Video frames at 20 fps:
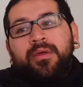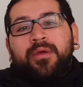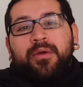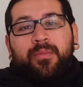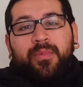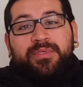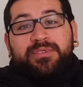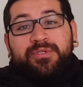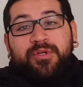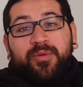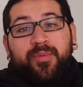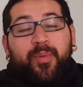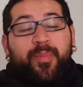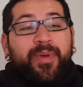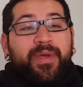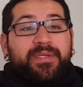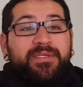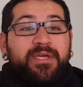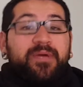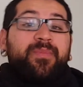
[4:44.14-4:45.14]
Once turbo
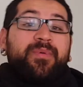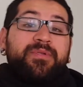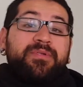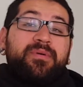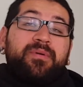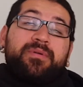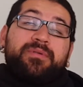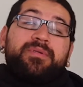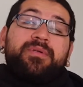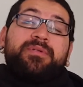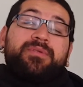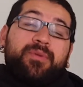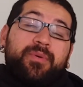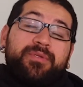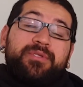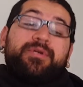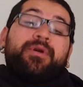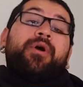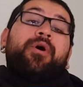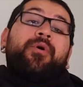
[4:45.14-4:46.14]
picks up, it's going
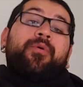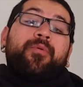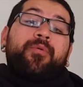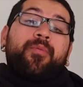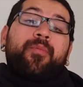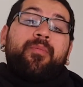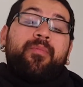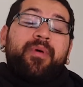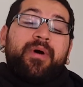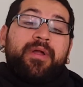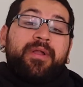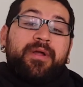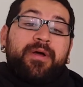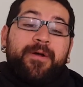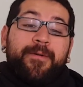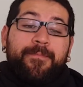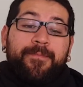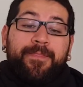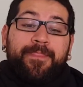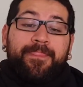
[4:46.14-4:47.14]
to go. But
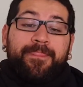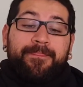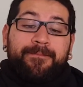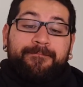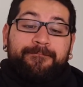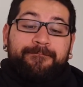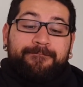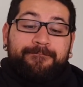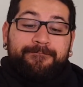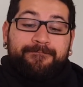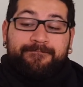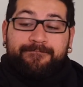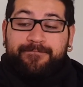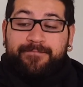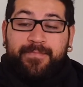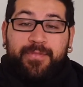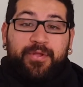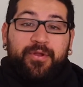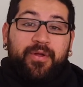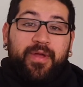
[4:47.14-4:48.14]

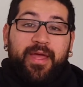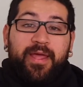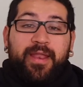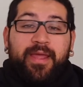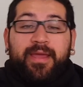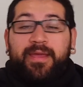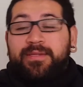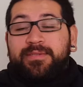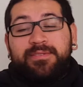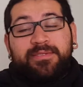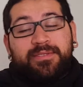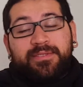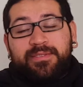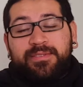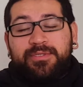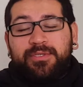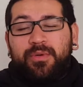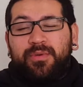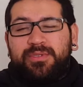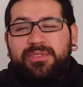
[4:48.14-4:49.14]
you know, NA,
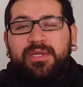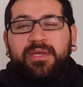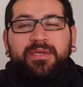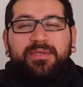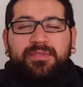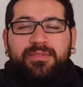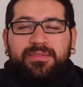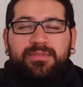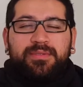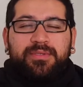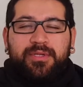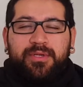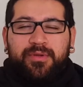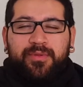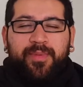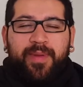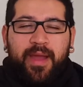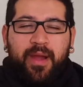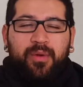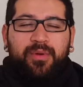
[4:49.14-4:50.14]
it's always nice. You know, the
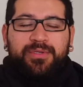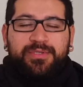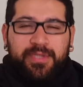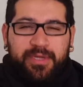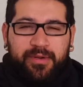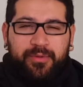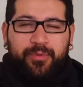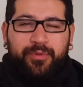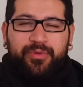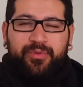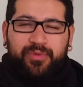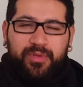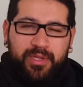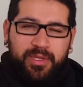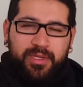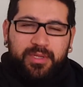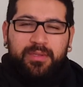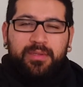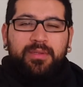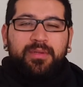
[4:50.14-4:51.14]
power's there when you need
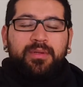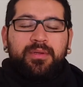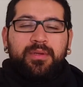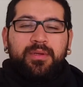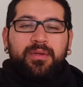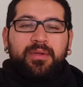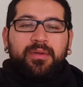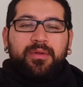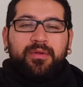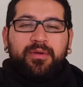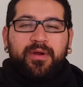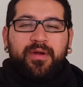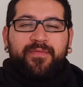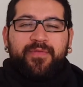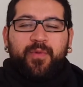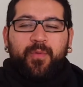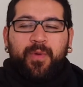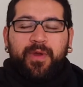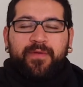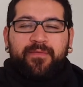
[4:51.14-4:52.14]
it. You don't have
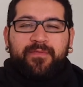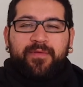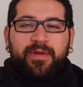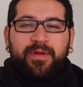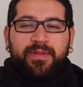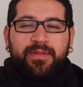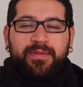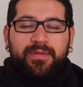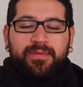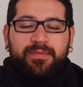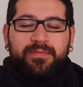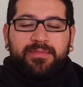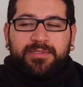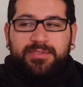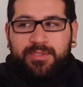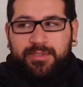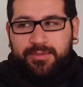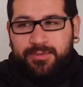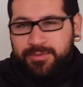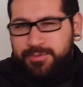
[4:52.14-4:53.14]
to wait for anything, just
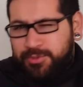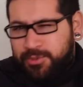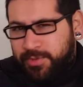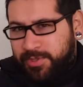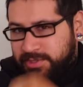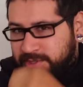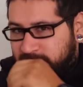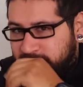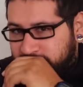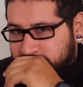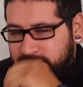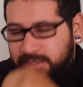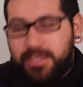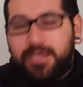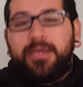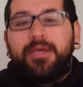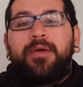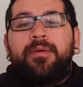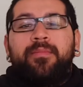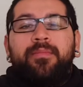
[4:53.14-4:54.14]
like those new SIs.
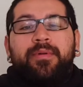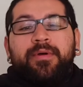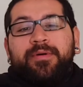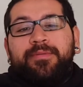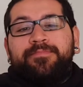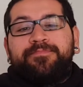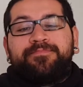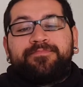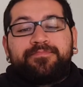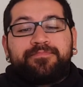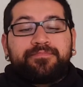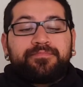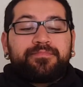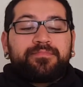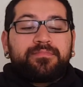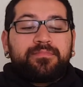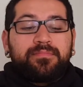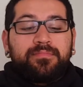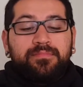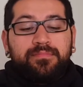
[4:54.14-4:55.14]
But
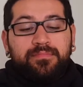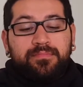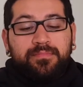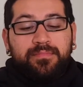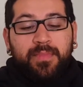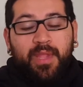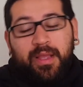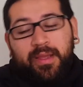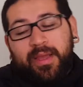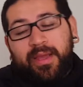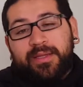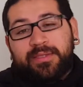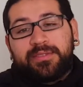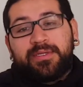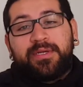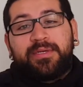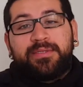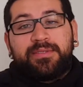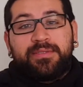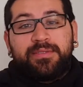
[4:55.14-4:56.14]
yeah, it's
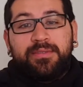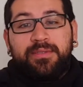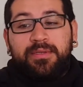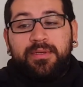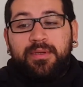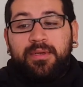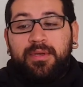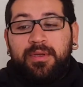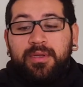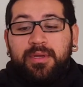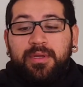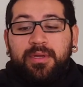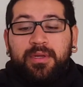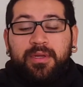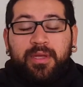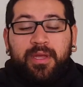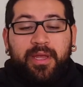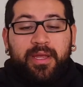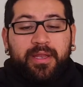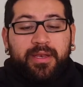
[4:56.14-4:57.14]
nice.
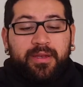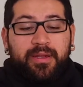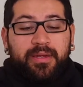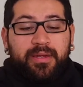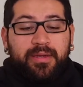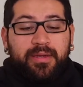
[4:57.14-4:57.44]
And